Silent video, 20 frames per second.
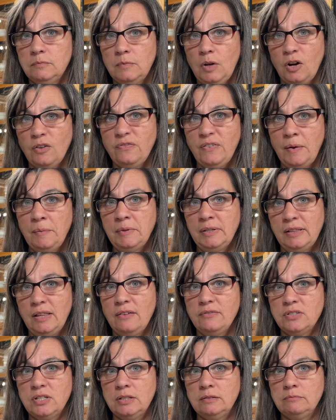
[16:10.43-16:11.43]
Our family
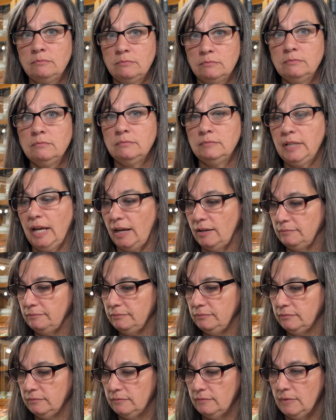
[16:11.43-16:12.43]
loves it. Yeah.
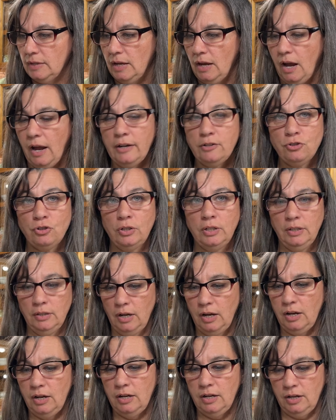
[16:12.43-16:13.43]
Actually,
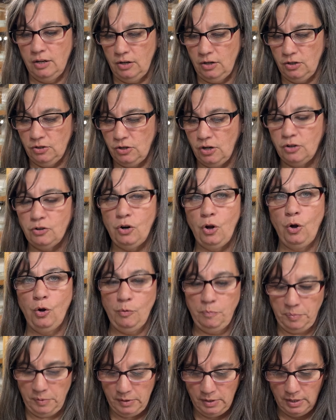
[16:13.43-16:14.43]
uh, our daughter
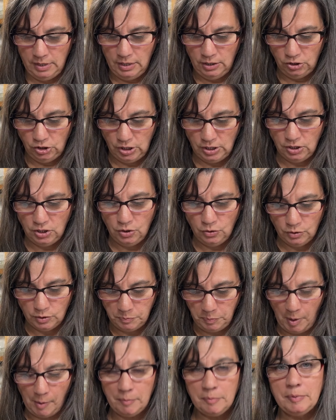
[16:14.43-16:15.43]
Hope, she's used
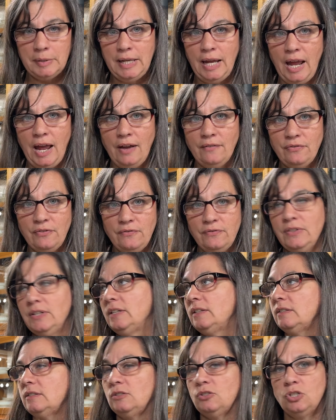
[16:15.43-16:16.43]
probably half of
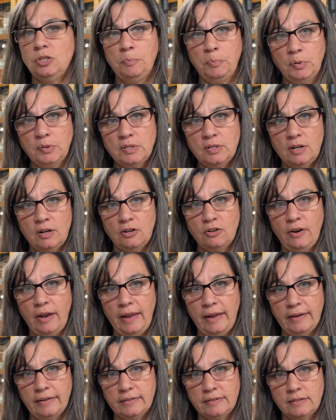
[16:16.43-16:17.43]
this and she puts it on her
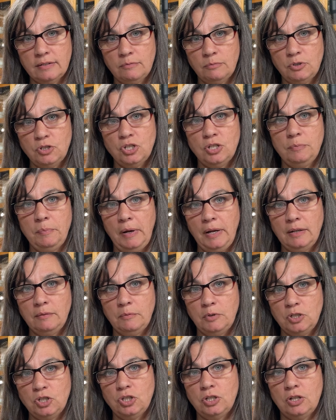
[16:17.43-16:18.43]
eggs when she bake
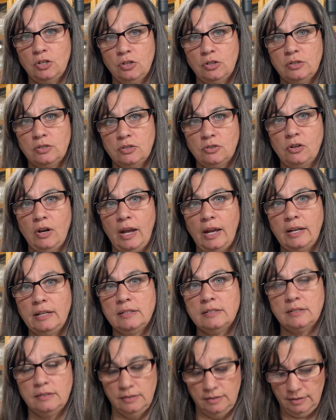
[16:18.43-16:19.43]
when she cooks her
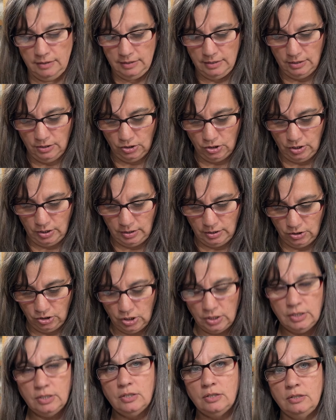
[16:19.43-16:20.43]
eggs. She
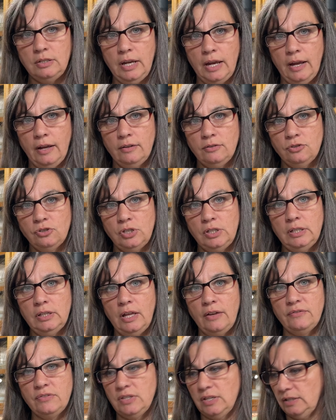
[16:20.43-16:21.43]
she's yeah, she
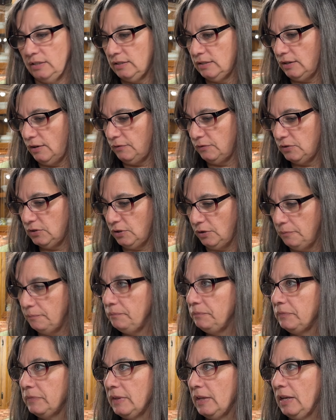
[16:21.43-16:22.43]
loves this stuff. It's so
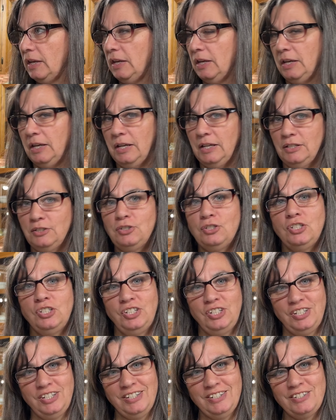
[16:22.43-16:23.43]
very good, guys.
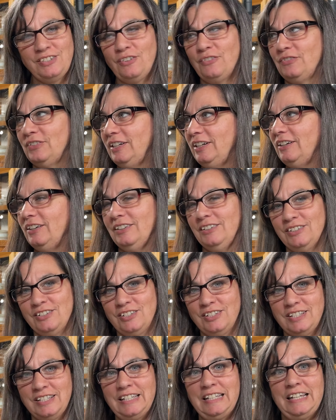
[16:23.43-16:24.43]
She's over here. She
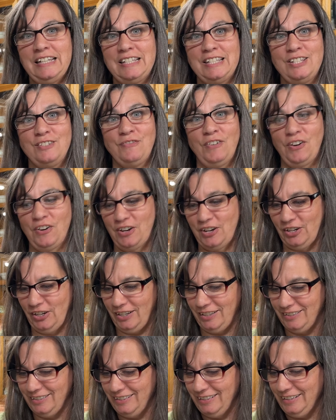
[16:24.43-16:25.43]
says, yes, it's very
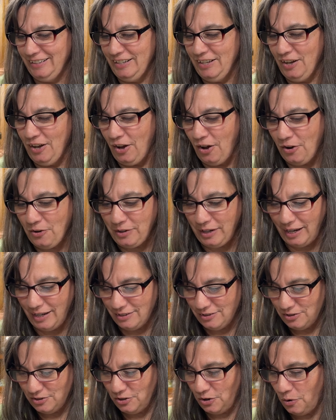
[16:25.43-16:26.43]
good. Okay,
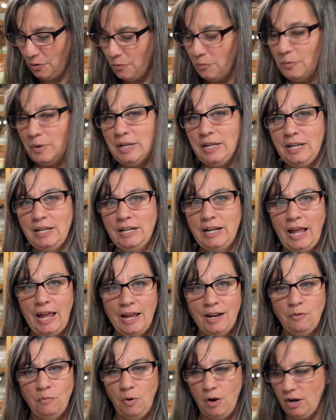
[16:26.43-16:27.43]
so we need an
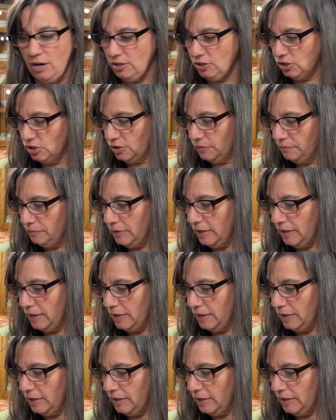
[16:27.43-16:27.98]
egg wash.